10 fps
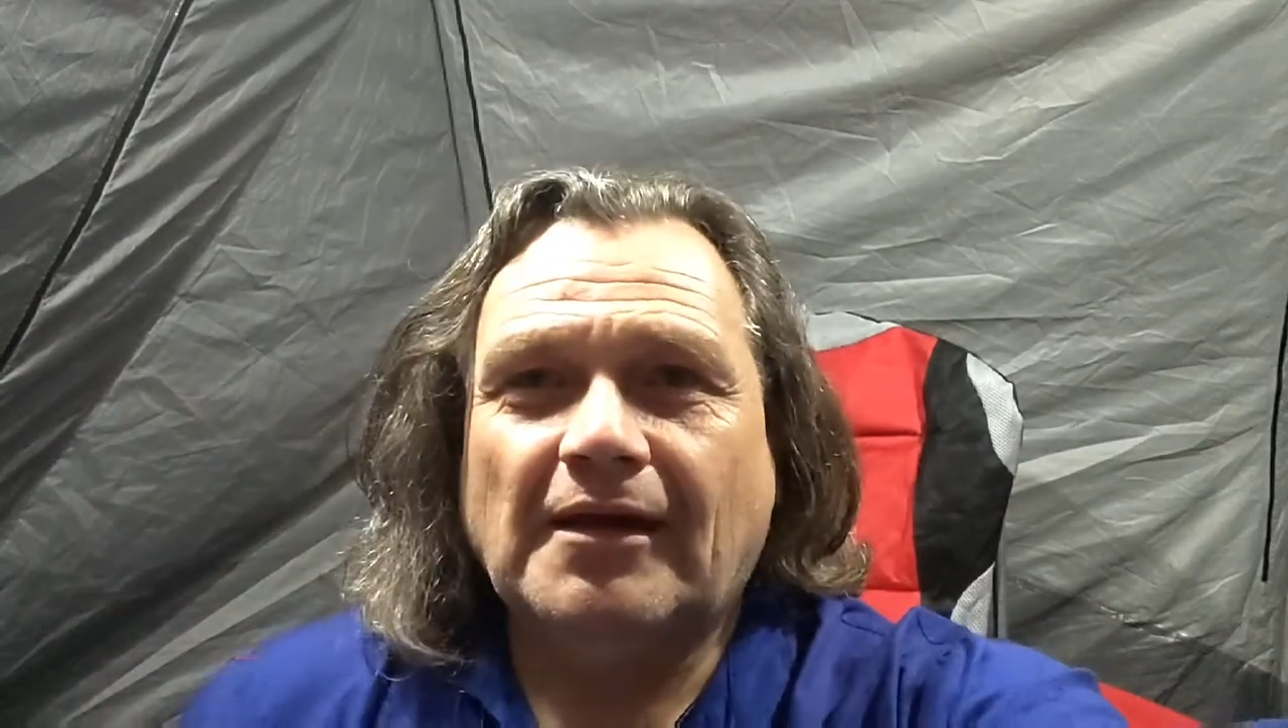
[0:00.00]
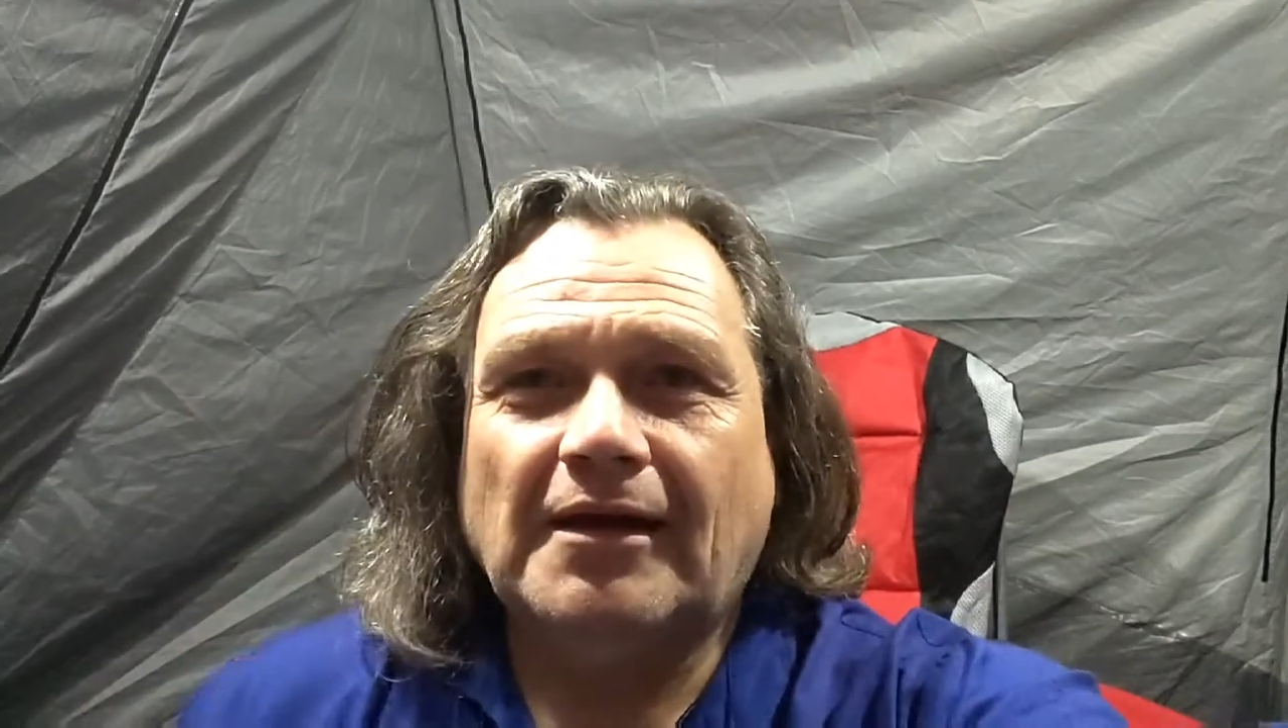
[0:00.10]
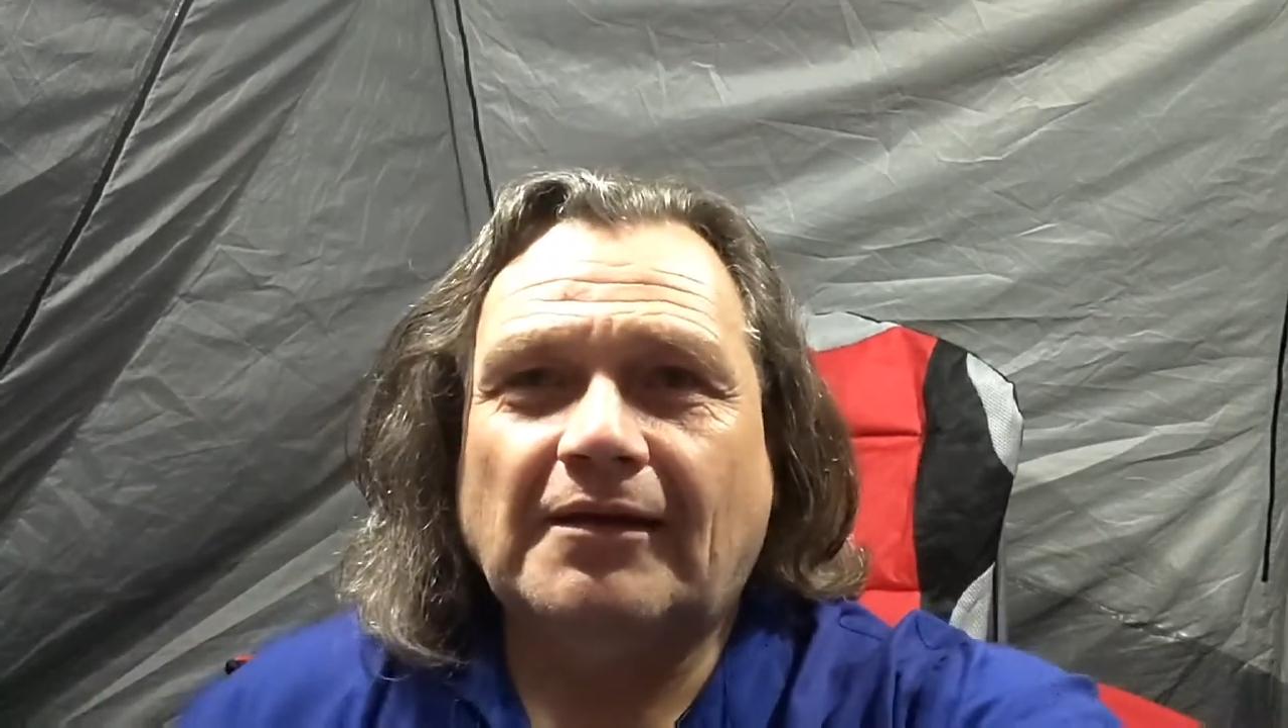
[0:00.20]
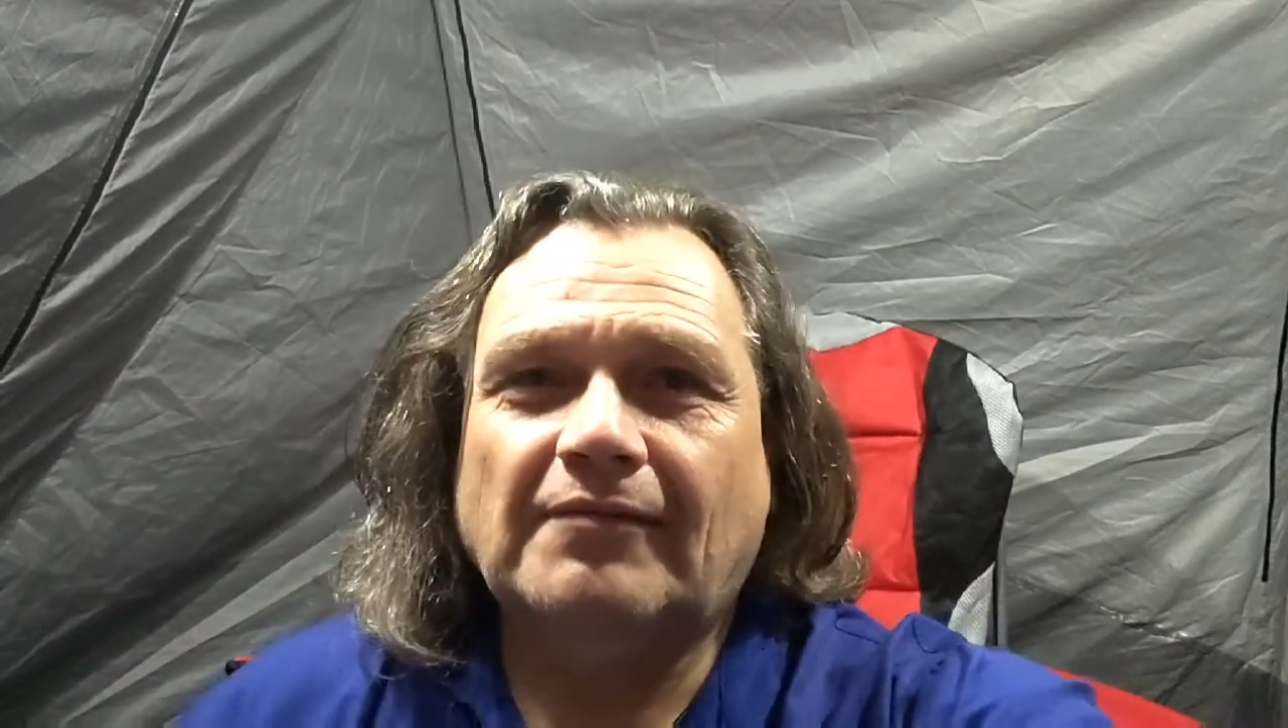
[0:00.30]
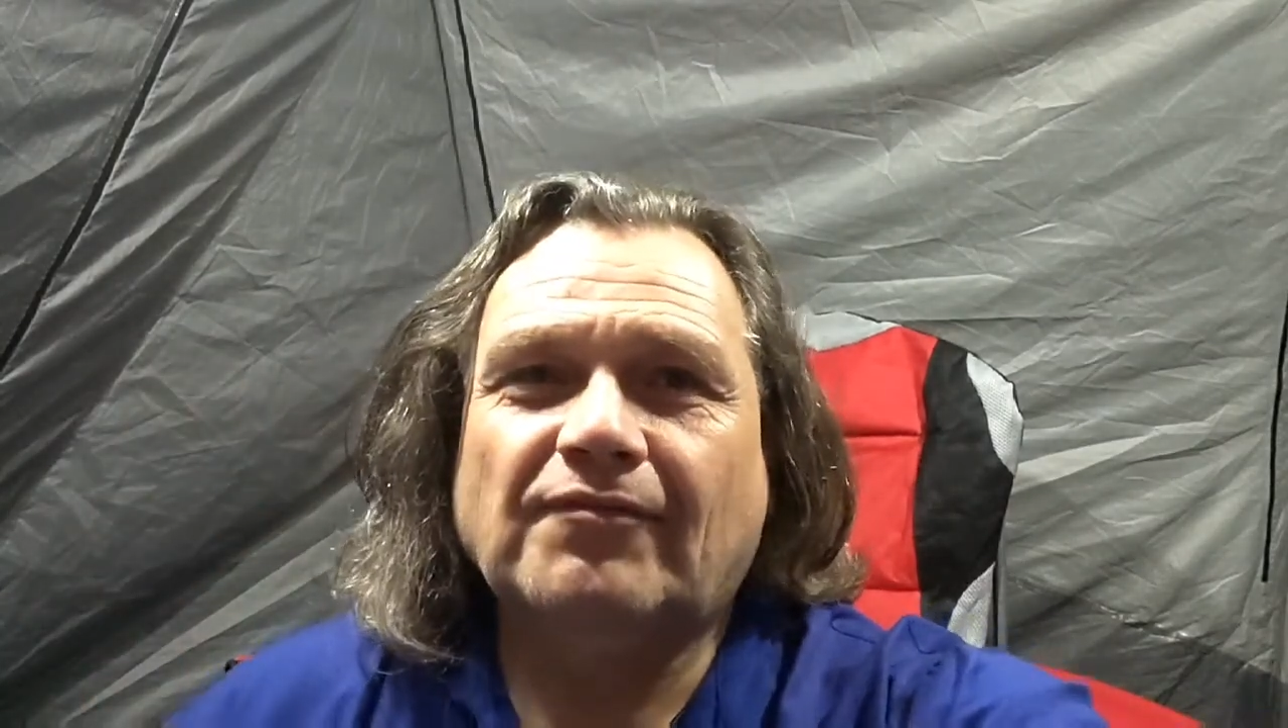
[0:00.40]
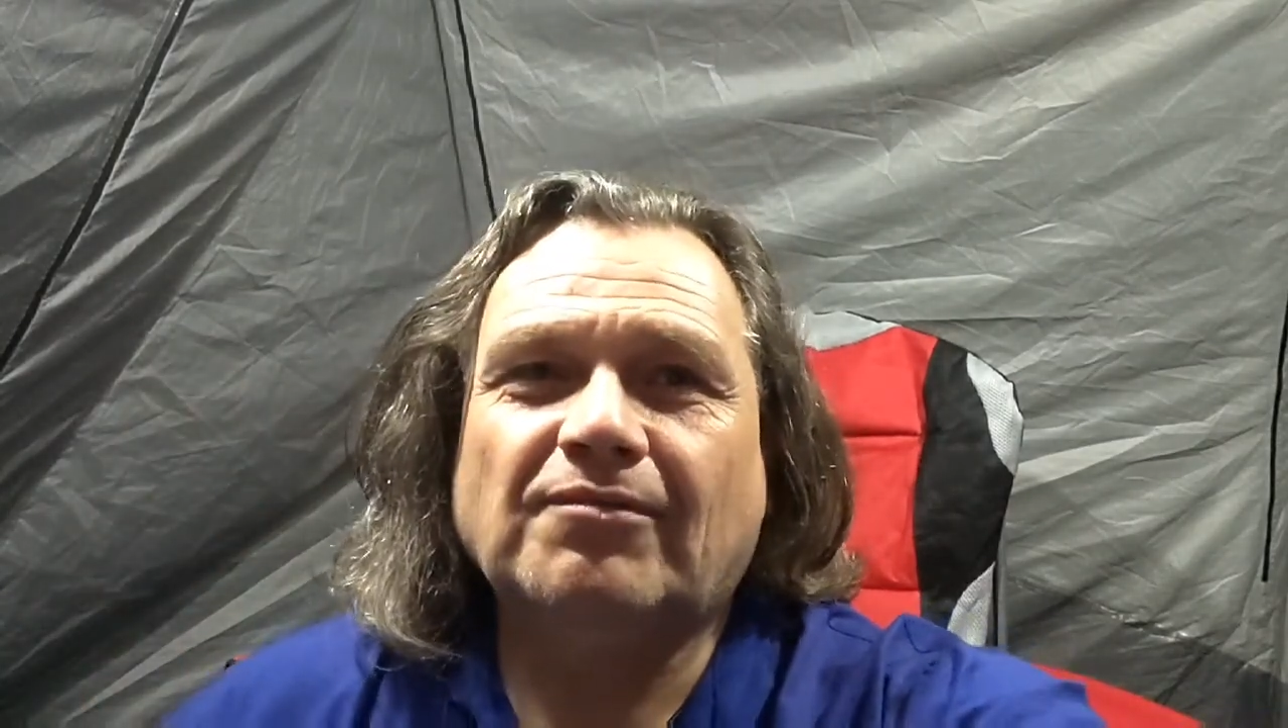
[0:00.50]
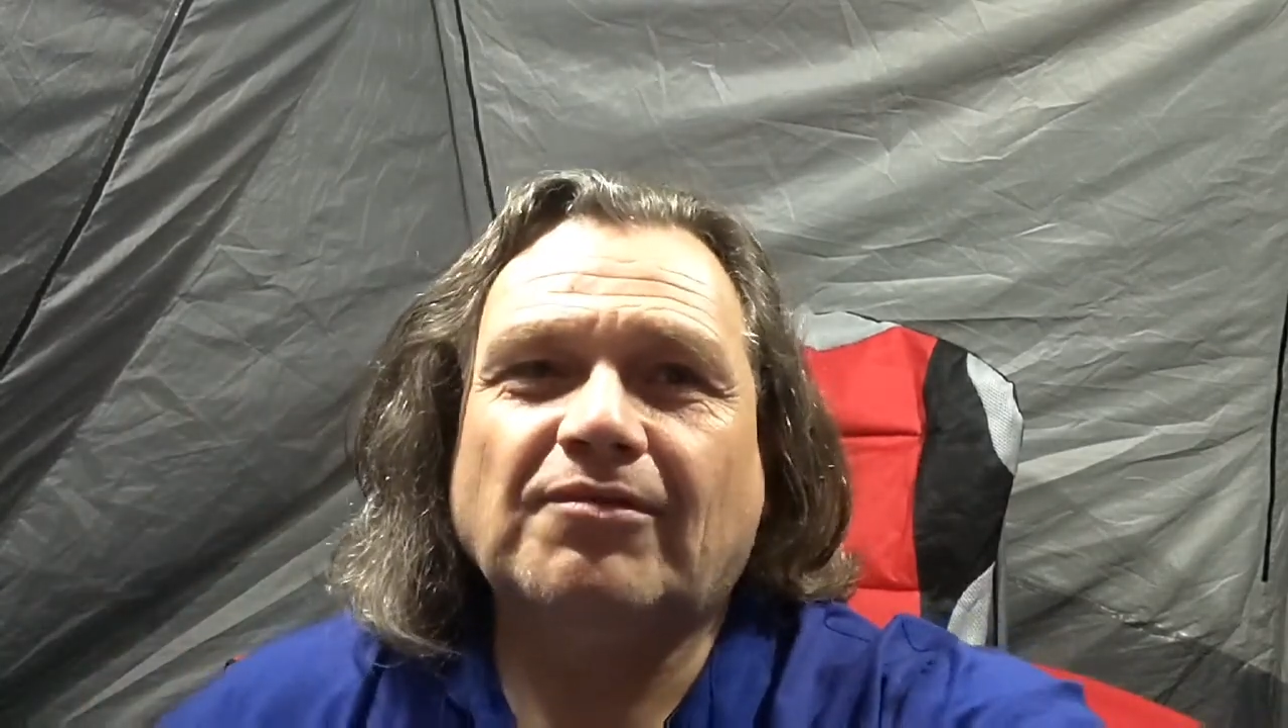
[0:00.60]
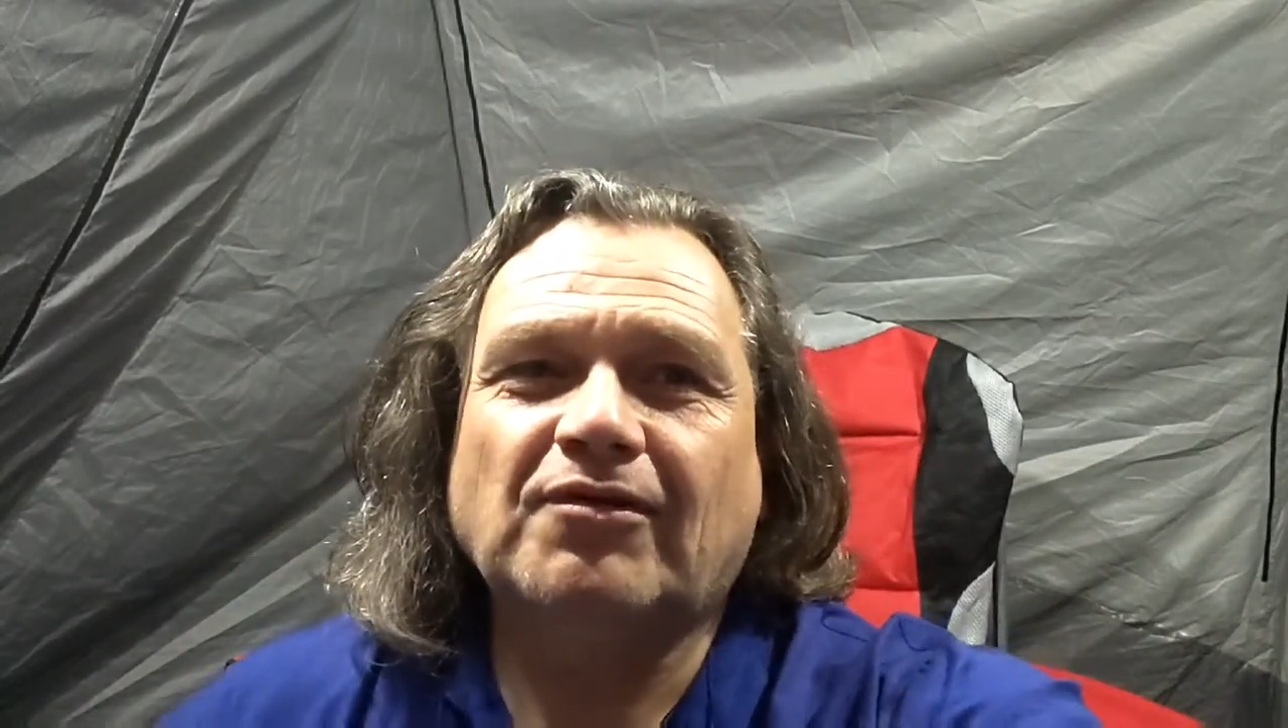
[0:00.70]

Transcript: and some of the